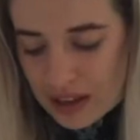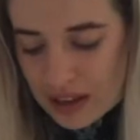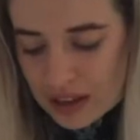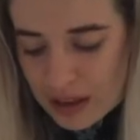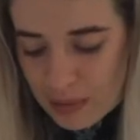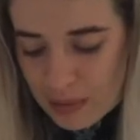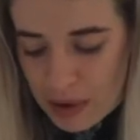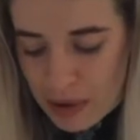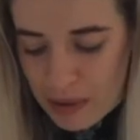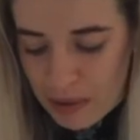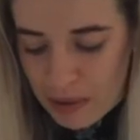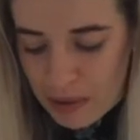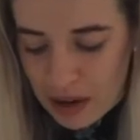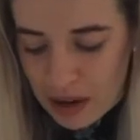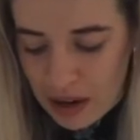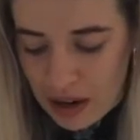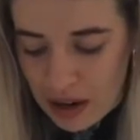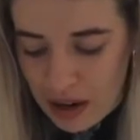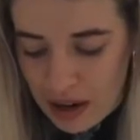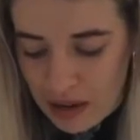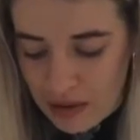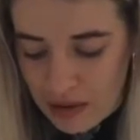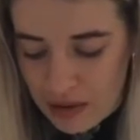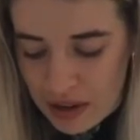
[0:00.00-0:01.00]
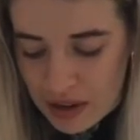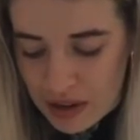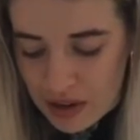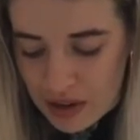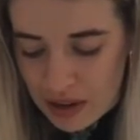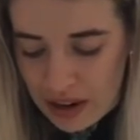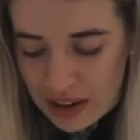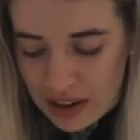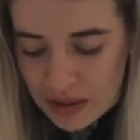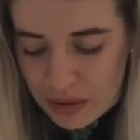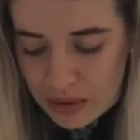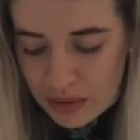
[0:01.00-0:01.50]
things that people can kind of
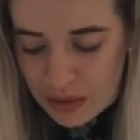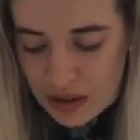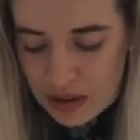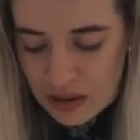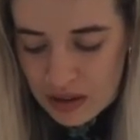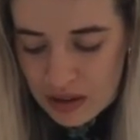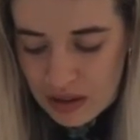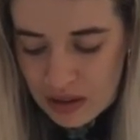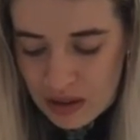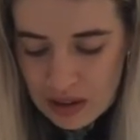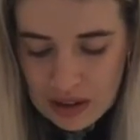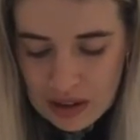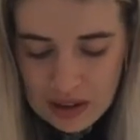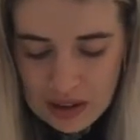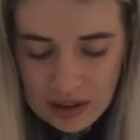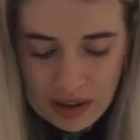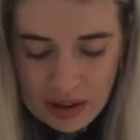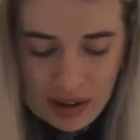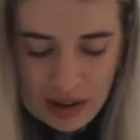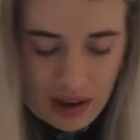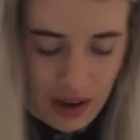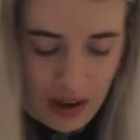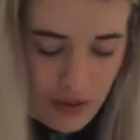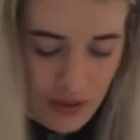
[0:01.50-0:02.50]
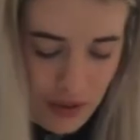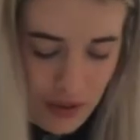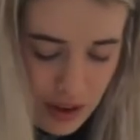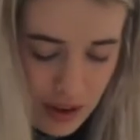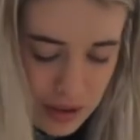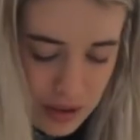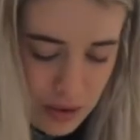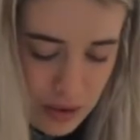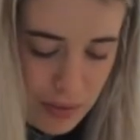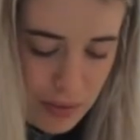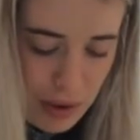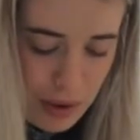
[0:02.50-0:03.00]
interact with I
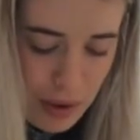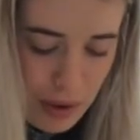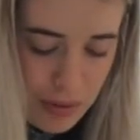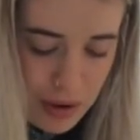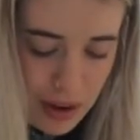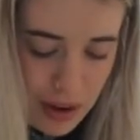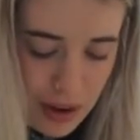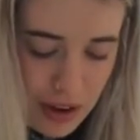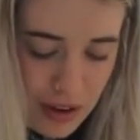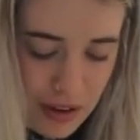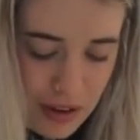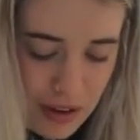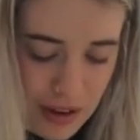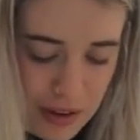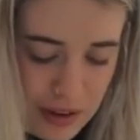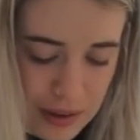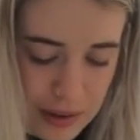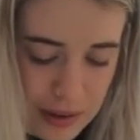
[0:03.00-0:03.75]
feel it's quite popular.